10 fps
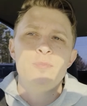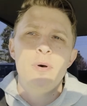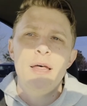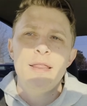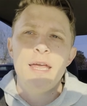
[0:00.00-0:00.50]

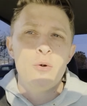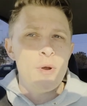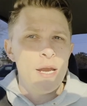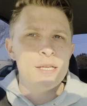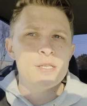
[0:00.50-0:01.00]
but they're
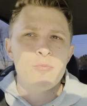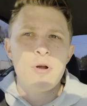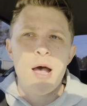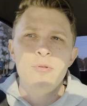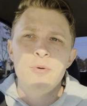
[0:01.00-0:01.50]
running into the
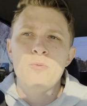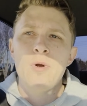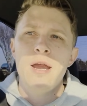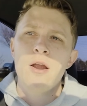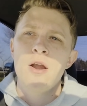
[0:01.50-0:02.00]
problem
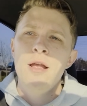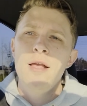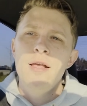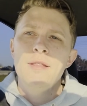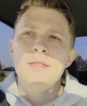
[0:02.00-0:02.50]
where
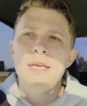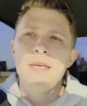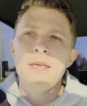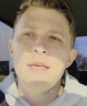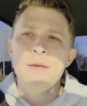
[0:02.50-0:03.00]

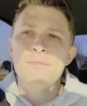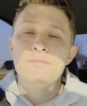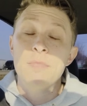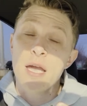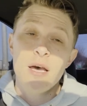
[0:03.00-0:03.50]

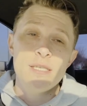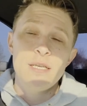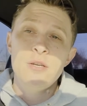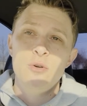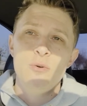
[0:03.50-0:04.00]
my
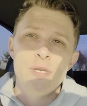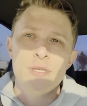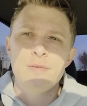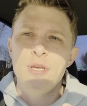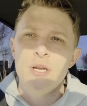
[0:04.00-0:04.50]
cousin, who
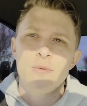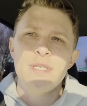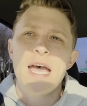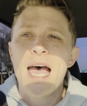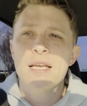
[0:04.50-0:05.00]
is, you know,
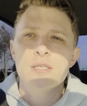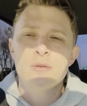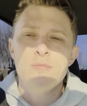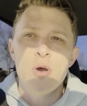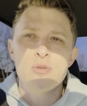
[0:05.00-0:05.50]
tasked
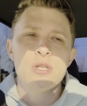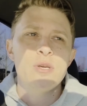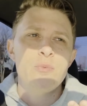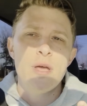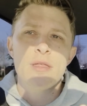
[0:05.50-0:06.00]

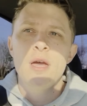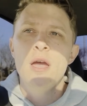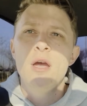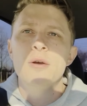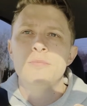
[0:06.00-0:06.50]
mostly with
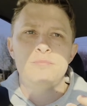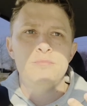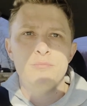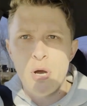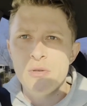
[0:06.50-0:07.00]

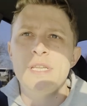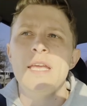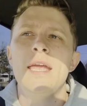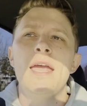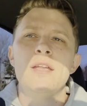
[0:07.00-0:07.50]

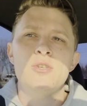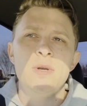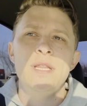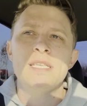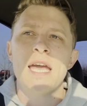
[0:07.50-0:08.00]
posting and
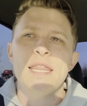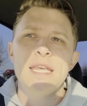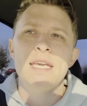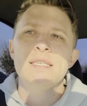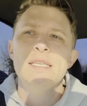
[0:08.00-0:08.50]
doing these kind of
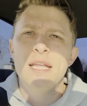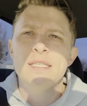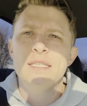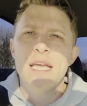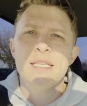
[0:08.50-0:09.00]
things,
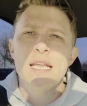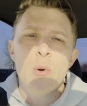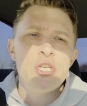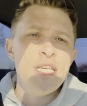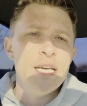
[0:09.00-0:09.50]
it's not
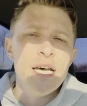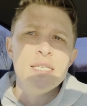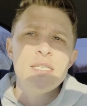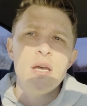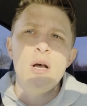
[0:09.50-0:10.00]
what she
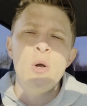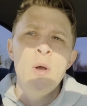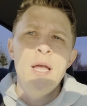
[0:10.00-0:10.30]
does. So,